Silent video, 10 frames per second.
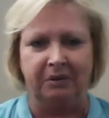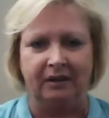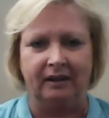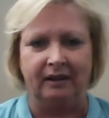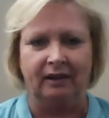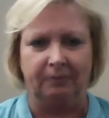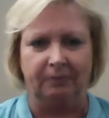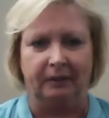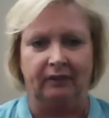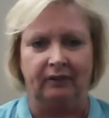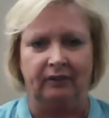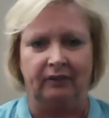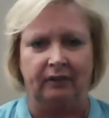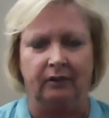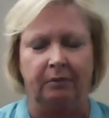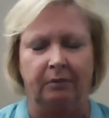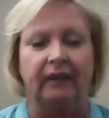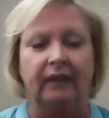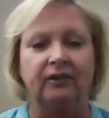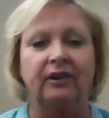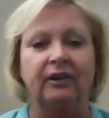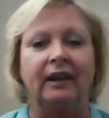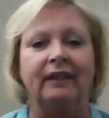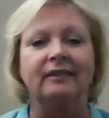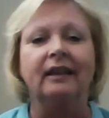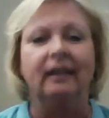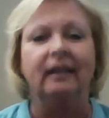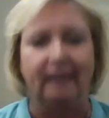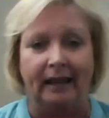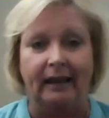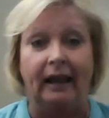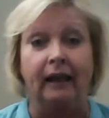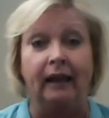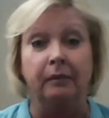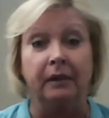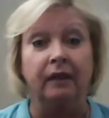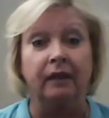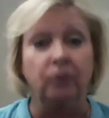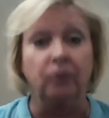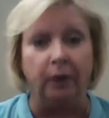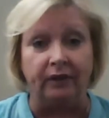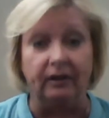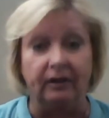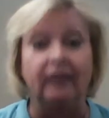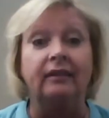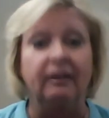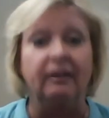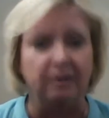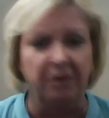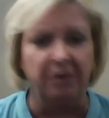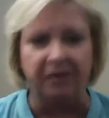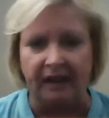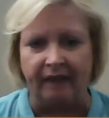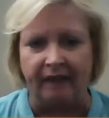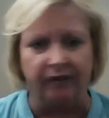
your space of center, because there is that element of noise, and it's even more than ever.